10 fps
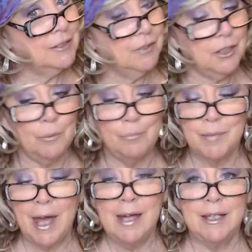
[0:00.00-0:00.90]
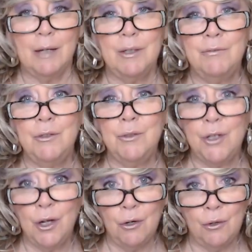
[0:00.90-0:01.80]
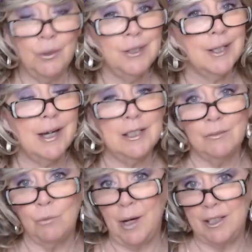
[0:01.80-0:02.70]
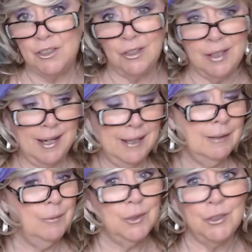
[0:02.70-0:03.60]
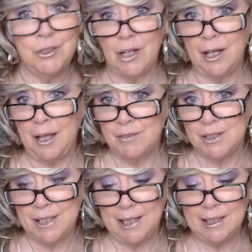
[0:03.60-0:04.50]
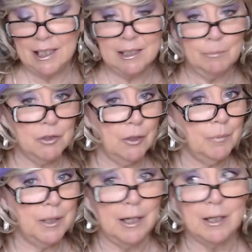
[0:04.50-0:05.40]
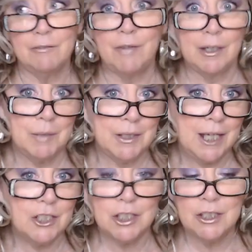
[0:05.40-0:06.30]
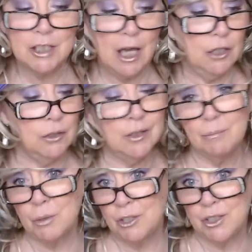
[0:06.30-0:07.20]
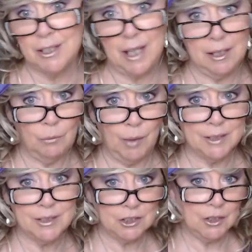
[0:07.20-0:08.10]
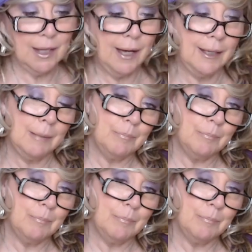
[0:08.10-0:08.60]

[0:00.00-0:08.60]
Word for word: for you. Now, if you know the kind of wines you like, you do not have to take their subscript, their recommendations. You can purchase any wines that you like.